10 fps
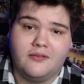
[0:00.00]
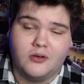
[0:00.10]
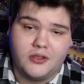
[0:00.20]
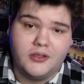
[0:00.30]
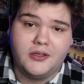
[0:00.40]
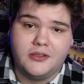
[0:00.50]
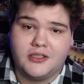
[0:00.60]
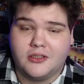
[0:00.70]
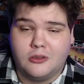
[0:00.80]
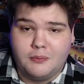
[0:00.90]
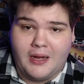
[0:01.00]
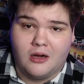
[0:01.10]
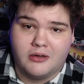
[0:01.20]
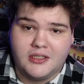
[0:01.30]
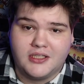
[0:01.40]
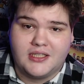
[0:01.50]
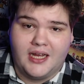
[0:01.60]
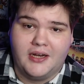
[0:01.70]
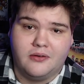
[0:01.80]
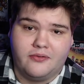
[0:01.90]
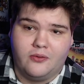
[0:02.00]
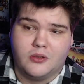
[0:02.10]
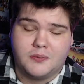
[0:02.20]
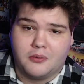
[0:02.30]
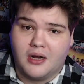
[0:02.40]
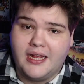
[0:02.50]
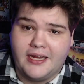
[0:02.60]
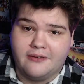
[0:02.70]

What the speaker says: Kyoryuger called Power Rangers Dino Force Brave.